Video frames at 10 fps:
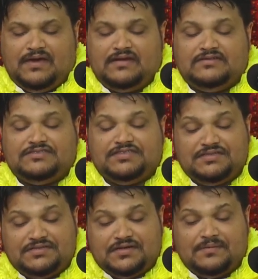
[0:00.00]
and the
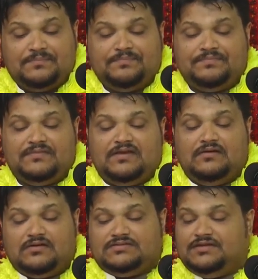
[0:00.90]
Shishya, the
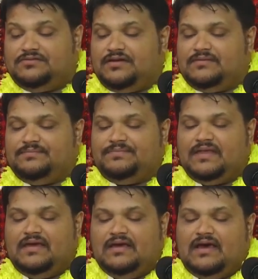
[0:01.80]
godchildren,
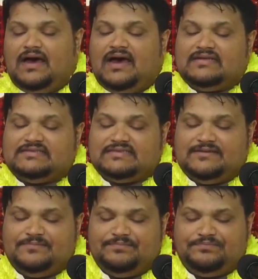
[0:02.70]
ask,
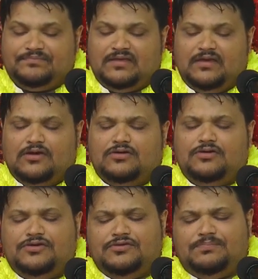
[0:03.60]

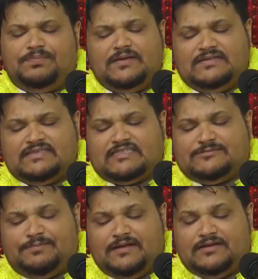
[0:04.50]
could you please
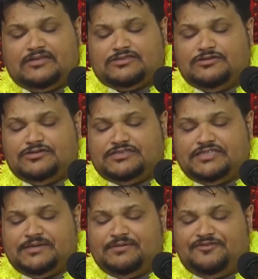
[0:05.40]
explain to us,
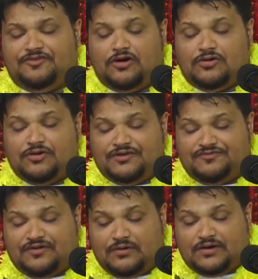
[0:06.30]
Guruji, before going
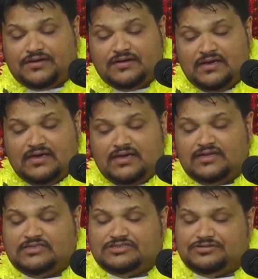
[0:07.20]
forward
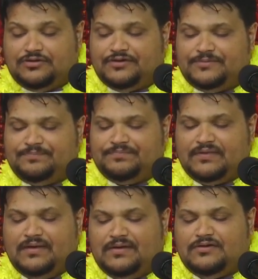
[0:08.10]
in the story?
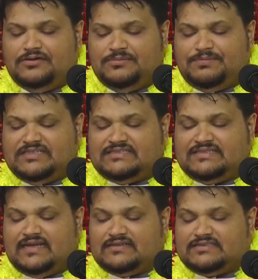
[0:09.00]
Could you please
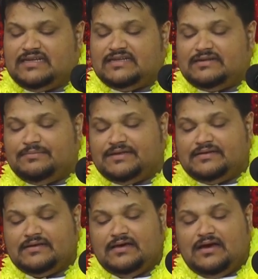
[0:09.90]
tell us a little
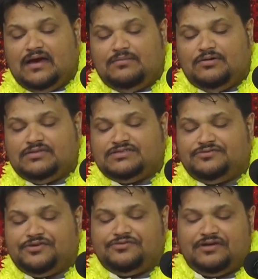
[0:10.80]
bit about this
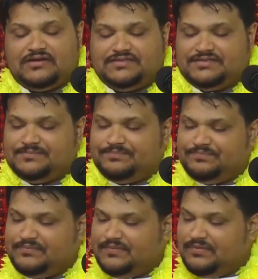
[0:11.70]
Rudraksh?
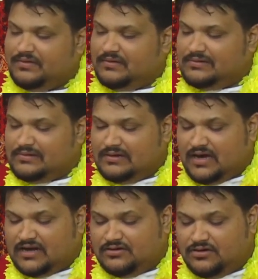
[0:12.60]

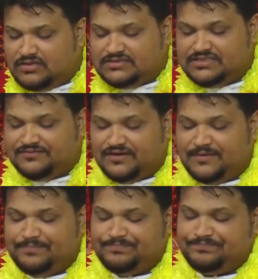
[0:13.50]
And Lord Shiva